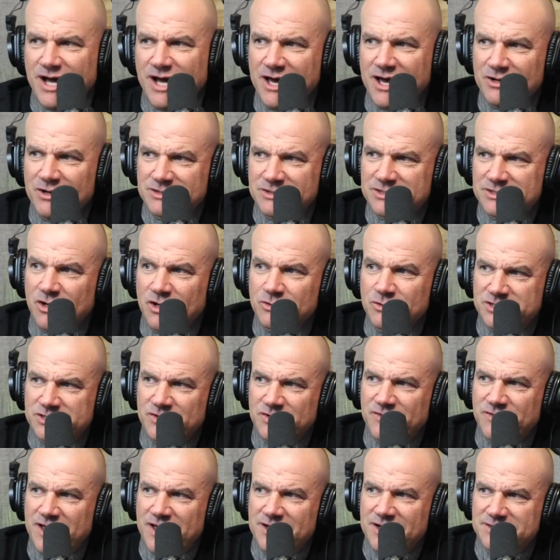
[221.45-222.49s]
I don't. Oh,
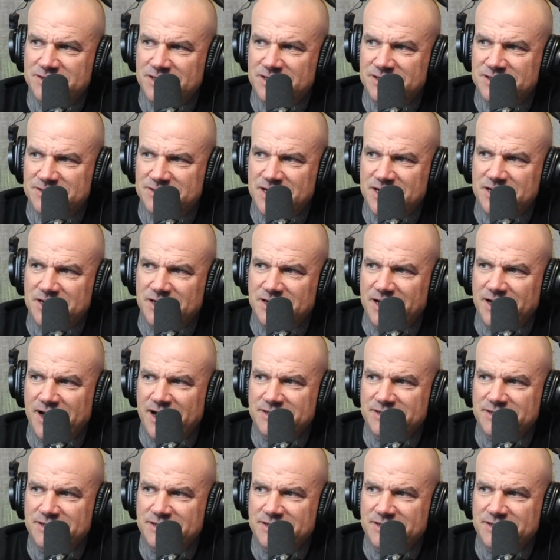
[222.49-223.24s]
Savannah's at the second to last.